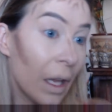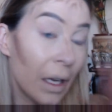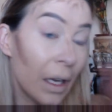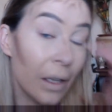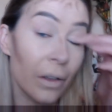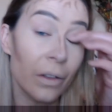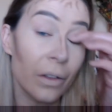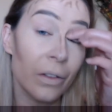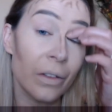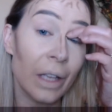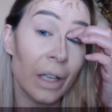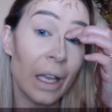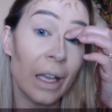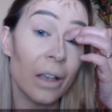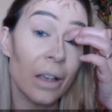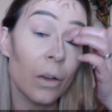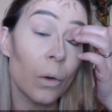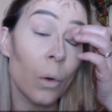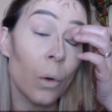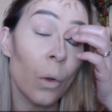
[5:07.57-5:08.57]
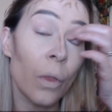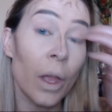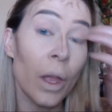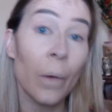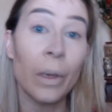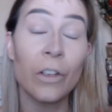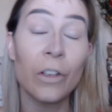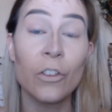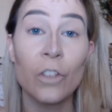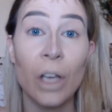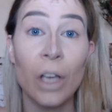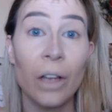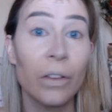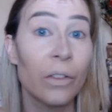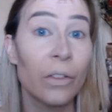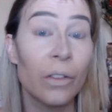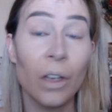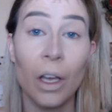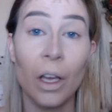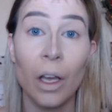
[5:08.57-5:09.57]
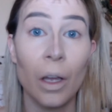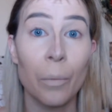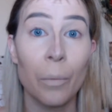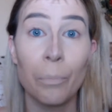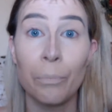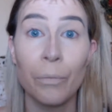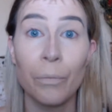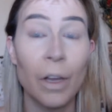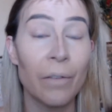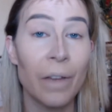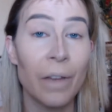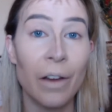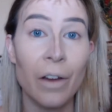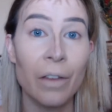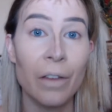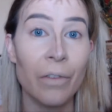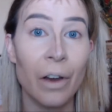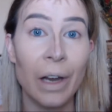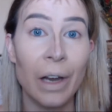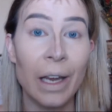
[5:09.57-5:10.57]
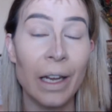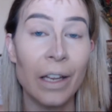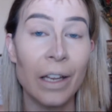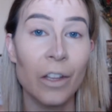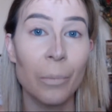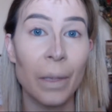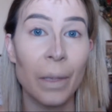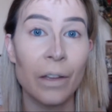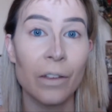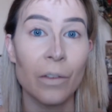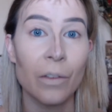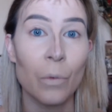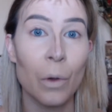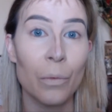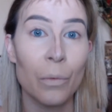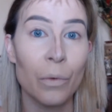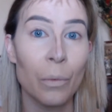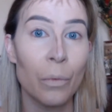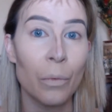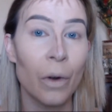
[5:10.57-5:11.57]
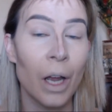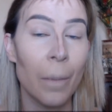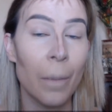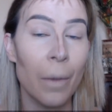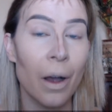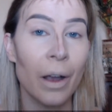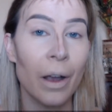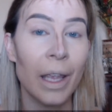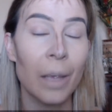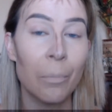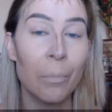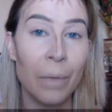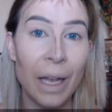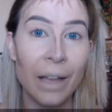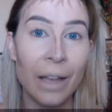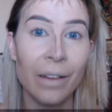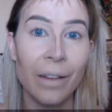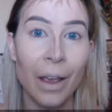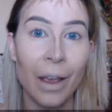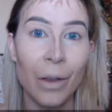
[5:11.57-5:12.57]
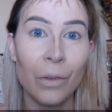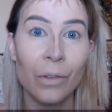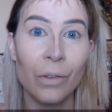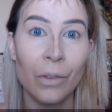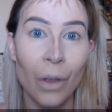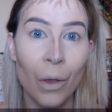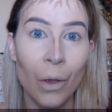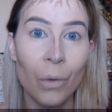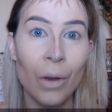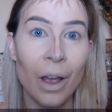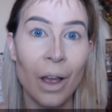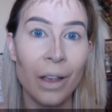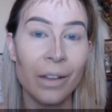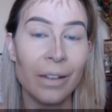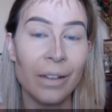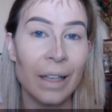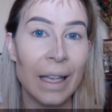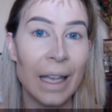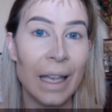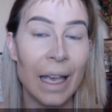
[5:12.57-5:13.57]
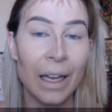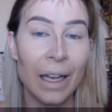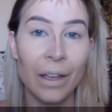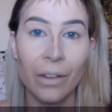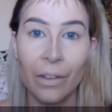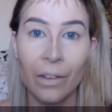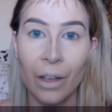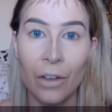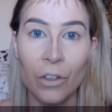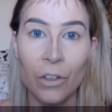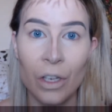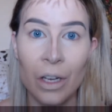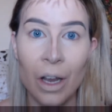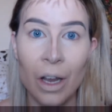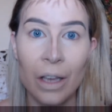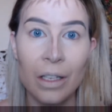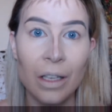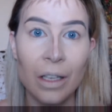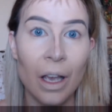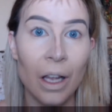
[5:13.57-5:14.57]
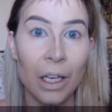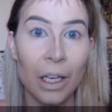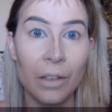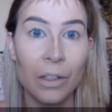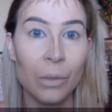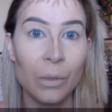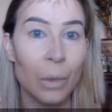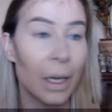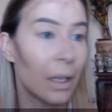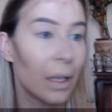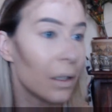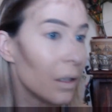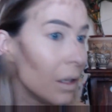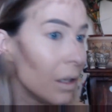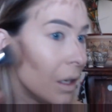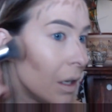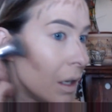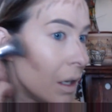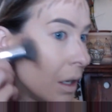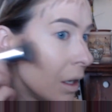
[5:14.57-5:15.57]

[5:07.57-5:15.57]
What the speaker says: That little stick, although it's just a very, very inexpensive one from Primark, it blends out so nicely and it's such a nice colour as well.